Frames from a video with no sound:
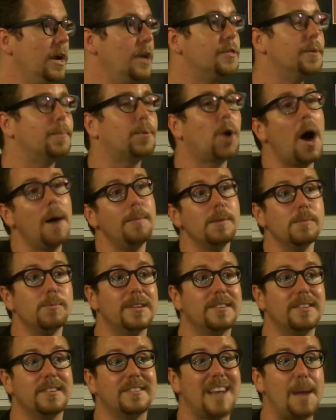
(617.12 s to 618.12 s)
The problem
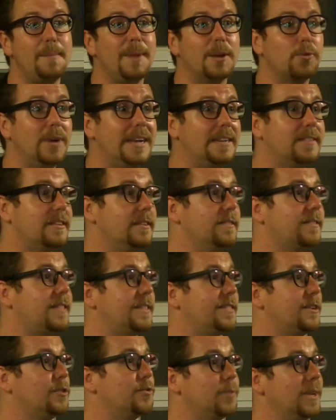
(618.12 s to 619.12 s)
with systemic risk is that
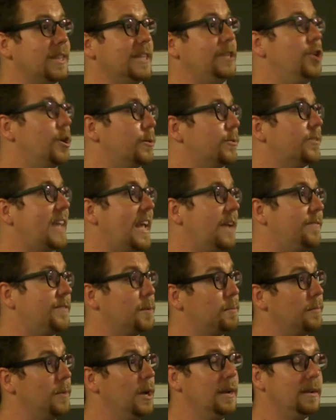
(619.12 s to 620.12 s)
there's really no safe
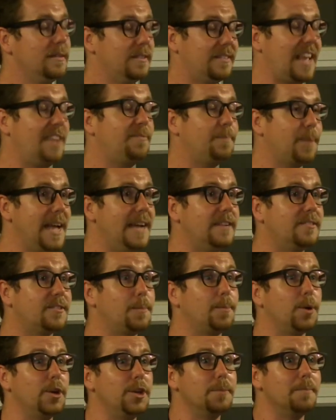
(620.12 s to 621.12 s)
place to
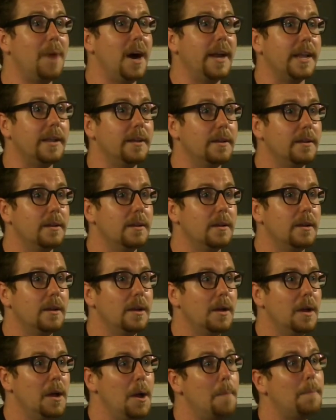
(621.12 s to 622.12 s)
put your money.
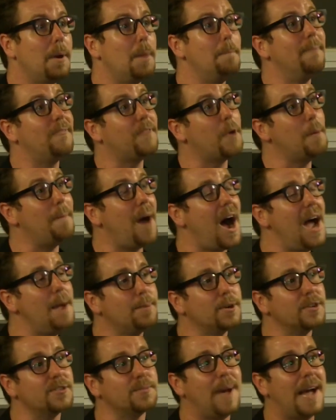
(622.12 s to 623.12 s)
But from my
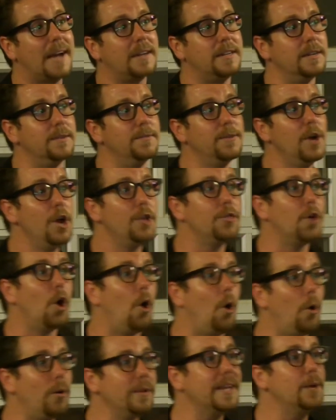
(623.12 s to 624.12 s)
perspective, the
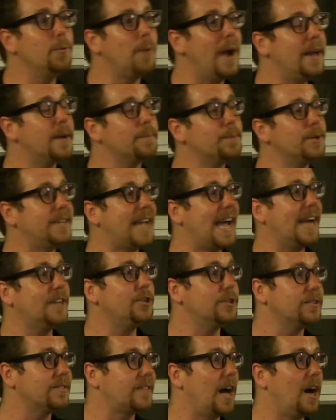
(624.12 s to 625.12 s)
only way to protect
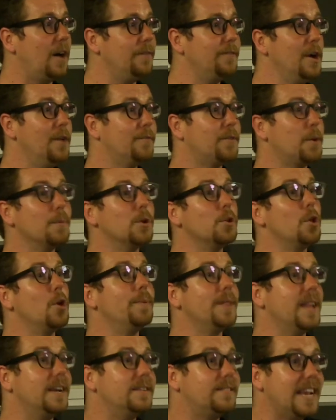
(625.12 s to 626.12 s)
yourself from
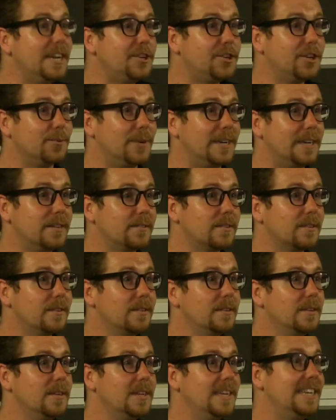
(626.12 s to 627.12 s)
globalization risk
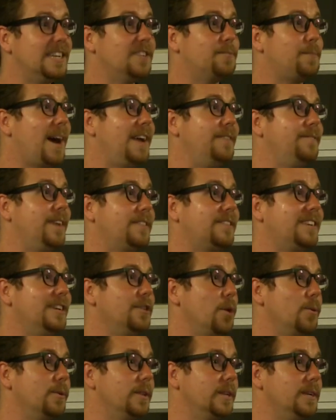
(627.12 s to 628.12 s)
is by investing
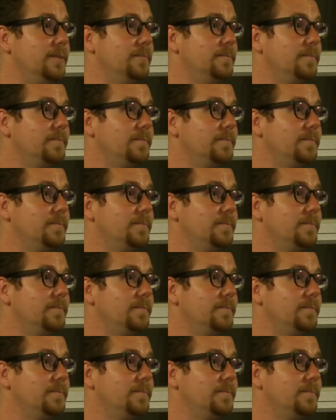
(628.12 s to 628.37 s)
locally.